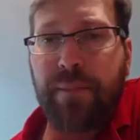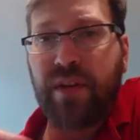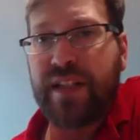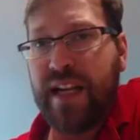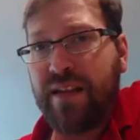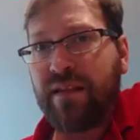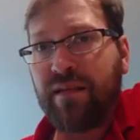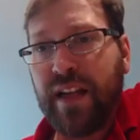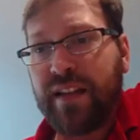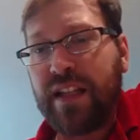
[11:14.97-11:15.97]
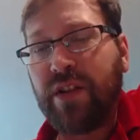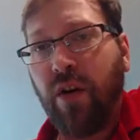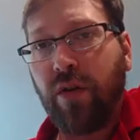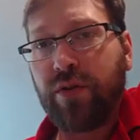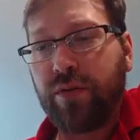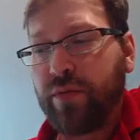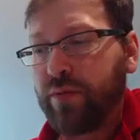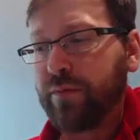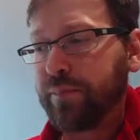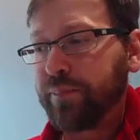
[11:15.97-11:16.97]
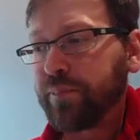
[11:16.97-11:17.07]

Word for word: Hey, pretend like these are true.